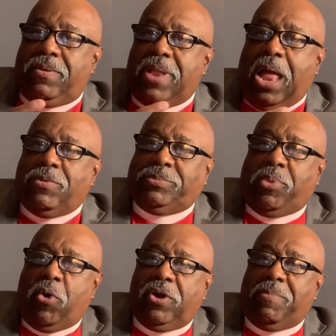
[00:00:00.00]
I was
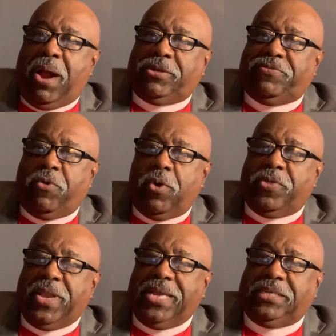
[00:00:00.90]
born March
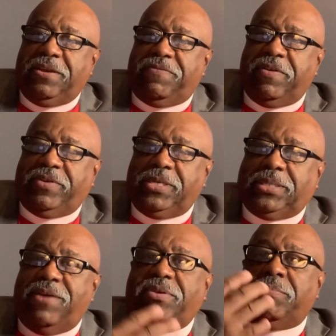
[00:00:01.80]
4th,
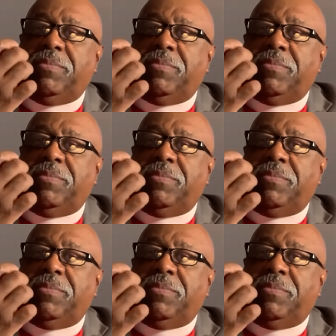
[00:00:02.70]
1957,